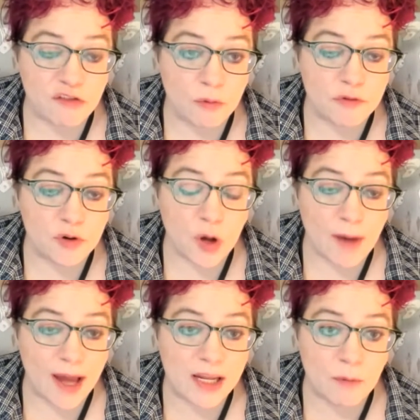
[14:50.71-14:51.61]
So if you know
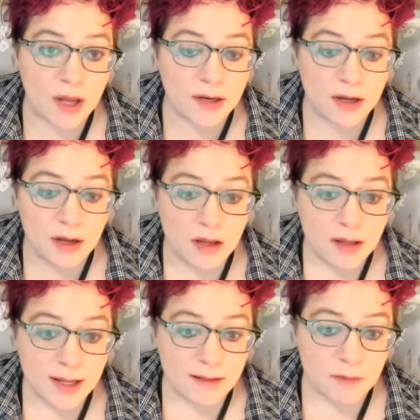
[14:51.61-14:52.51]
anyone in